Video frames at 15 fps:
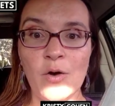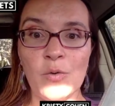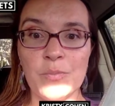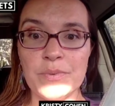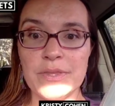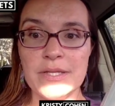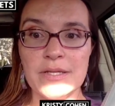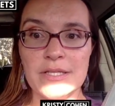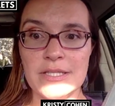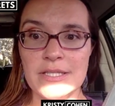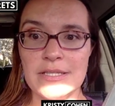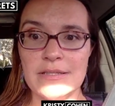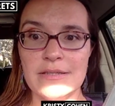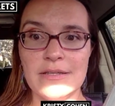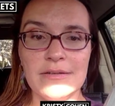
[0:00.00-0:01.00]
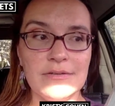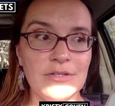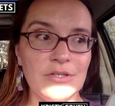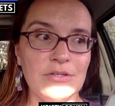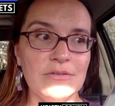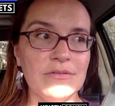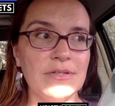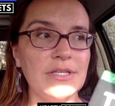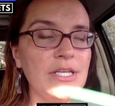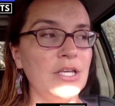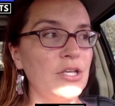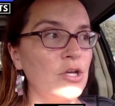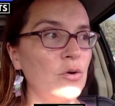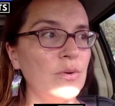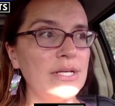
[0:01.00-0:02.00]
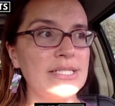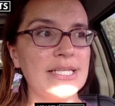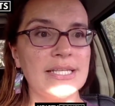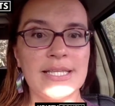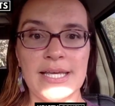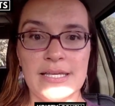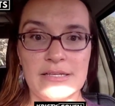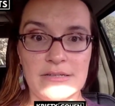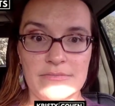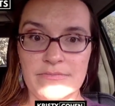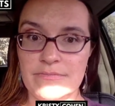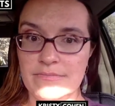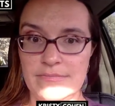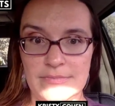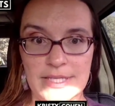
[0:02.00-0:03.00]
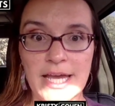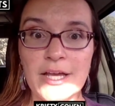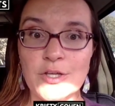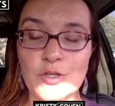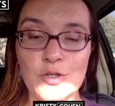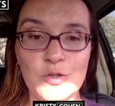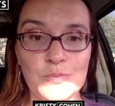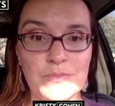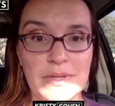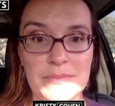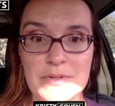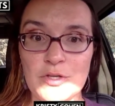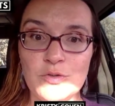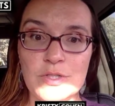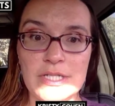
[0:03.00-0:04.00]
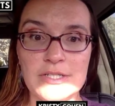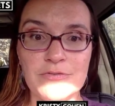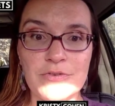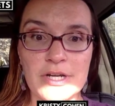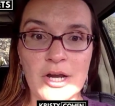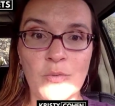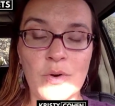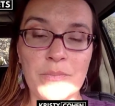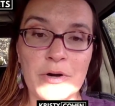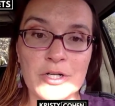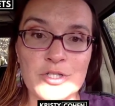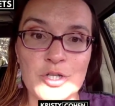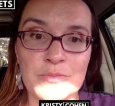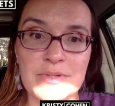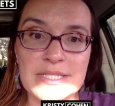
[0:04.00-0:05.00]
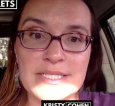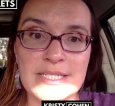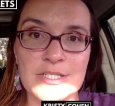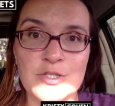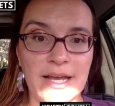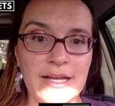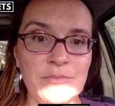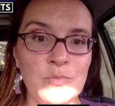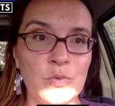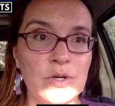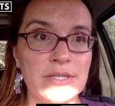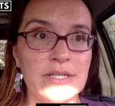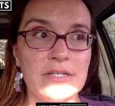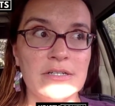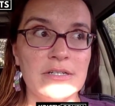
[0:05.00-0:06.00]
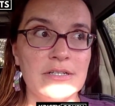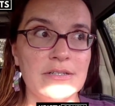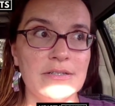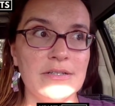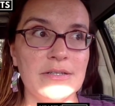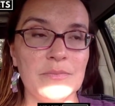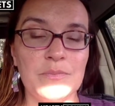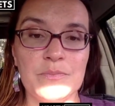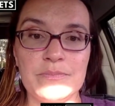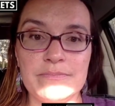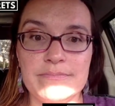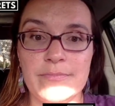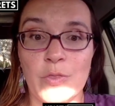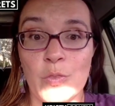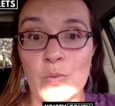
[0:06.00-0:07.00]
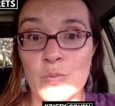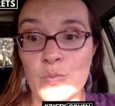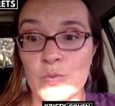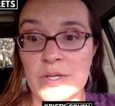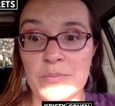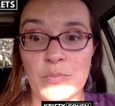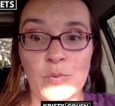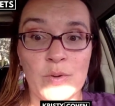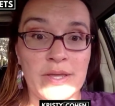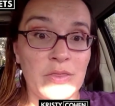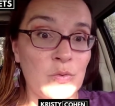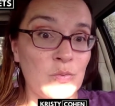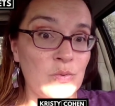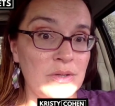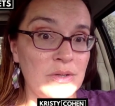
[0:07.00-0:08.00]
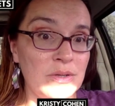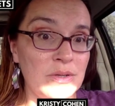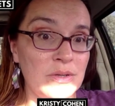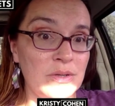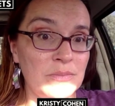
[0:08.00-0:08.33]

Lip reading: like, maybe you need to figure out what parts of your business you start taking online more. There are 3.3